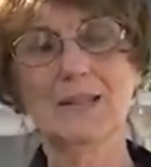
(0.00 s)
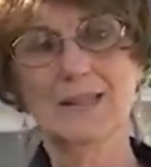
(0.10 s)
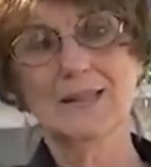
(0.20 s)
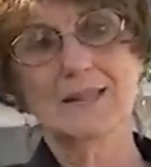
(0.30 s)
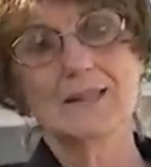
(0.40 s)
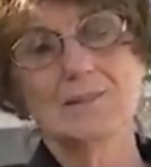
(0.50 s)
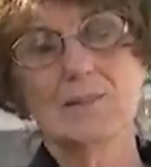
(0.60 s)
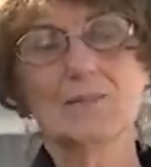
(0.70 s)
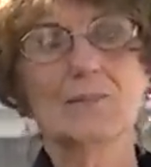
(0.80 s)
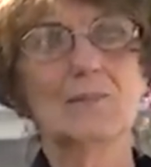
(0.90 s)
is
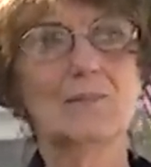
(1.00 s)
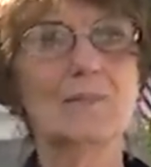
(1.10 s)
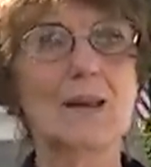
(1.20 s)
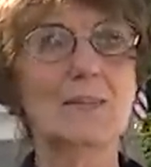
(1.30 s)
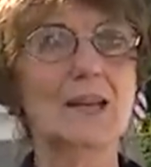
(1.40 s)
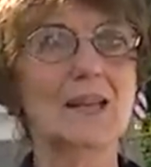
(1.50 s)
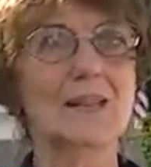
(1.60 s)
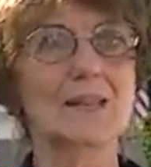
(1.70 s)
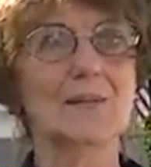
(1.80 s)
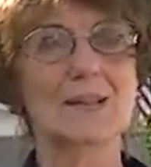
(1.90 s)
maybe
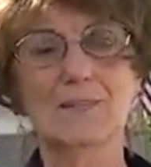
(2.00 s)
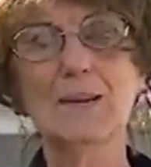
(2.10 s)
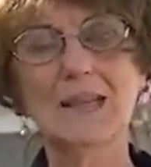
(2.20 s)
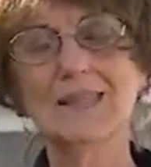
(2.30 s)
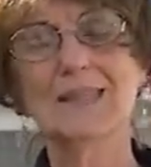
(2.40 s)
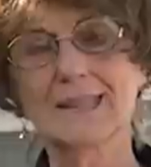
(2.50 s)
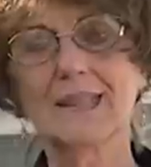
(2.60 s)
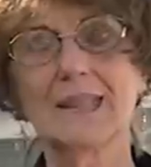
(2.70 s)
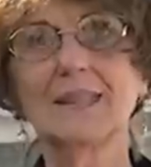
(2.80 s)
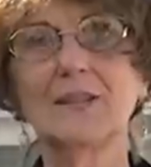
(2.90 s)
you would be
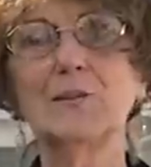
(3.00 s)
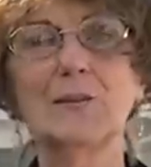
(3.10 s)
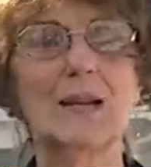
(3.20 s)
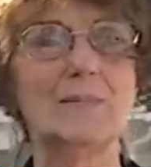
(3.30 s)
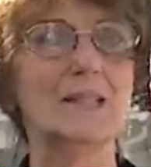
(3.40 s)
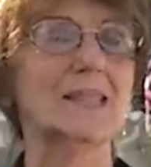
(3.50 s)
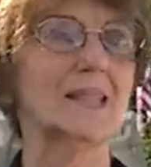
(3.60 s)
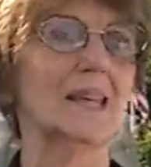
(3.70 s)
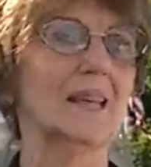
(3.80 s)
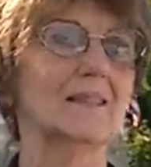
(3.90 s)
considered a newcomer to
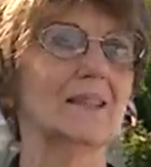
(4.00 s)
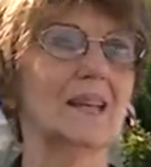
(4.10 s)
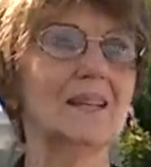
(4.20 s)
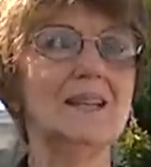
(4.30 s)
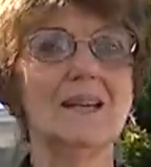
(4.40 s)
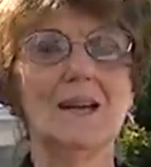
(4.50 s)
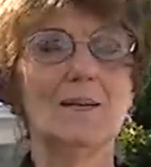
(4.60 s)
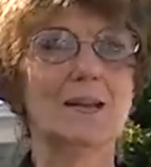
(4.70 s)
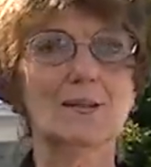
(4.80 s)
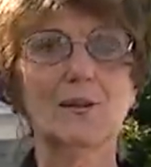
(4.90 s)
the area,
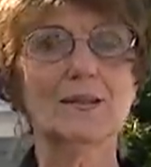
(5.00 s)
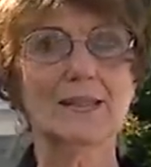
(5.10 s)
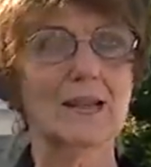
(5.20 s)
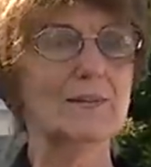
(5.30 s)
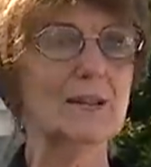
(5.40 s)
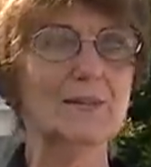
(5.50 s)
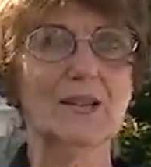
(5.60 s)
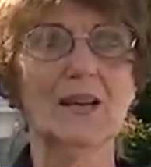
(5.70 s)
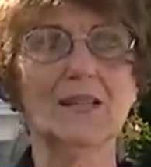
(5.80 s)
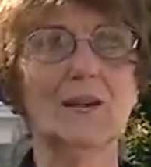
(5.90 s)
as long as I've lived
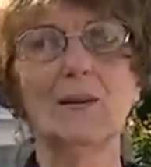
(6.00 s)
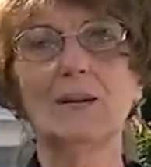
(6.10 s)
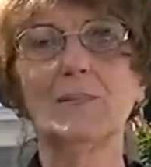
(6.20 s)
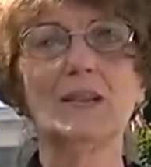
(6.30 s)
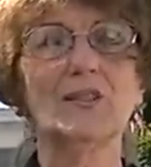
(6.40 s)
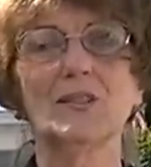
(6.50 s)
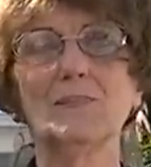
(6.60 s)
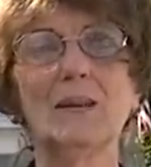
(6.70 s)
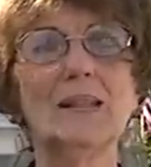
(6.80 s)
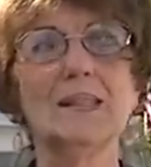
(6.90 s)
here, I know how much it
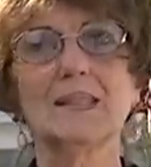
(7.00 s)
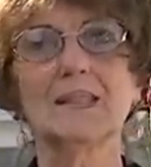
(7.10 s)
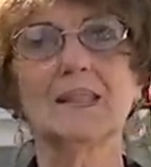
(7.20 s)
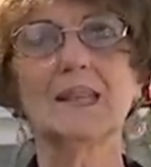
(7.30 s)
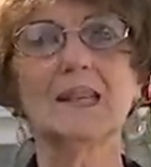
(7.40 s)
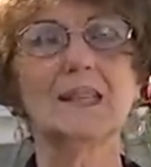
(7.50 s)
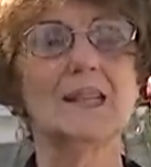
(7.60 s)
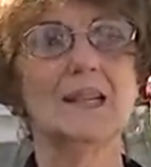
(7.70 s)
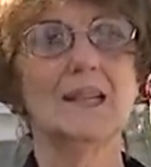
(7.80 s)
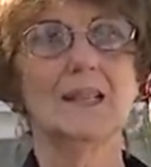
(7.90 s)
meant to
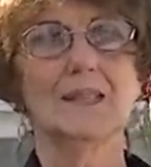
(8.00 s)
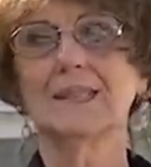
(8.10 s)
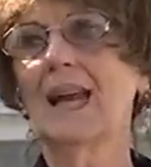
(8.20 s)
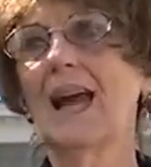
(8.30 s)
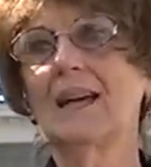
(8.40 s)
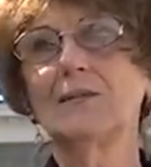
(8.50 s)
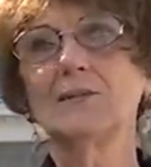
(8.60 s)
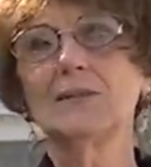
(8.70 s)
the town